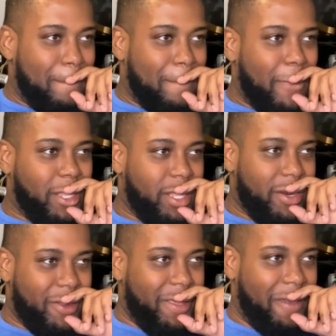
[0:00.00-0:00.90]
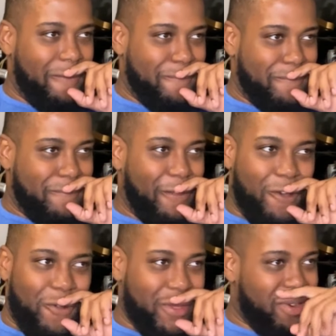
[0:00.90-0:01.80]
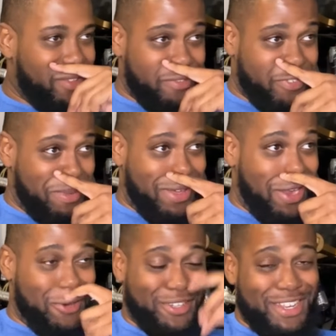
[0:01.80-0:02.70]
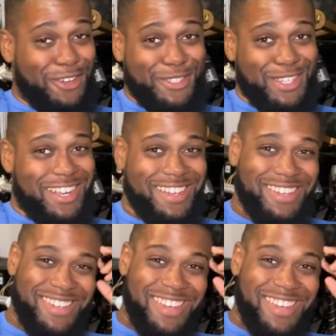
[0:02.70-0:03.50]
literally, the only relevant female character is Naoto Saragi.